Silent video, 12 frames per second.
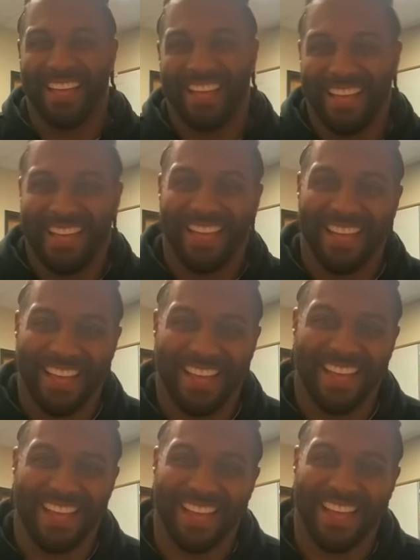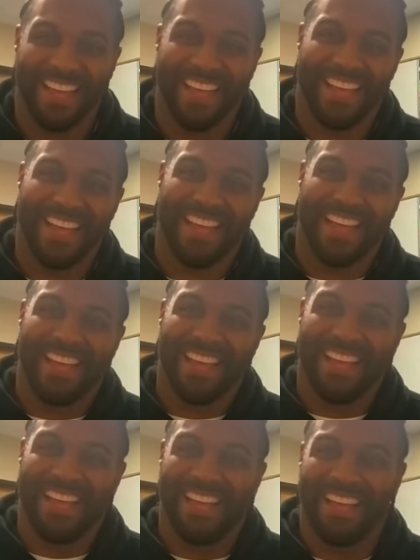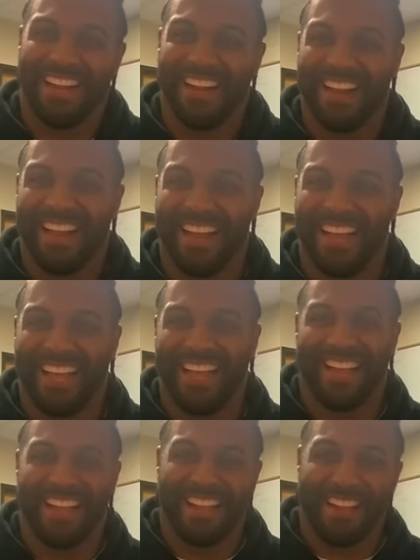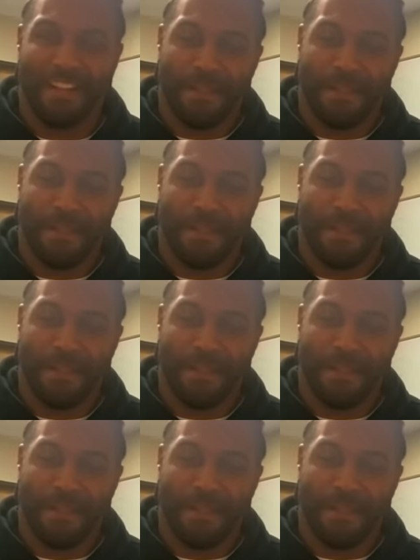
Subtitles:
[no speech]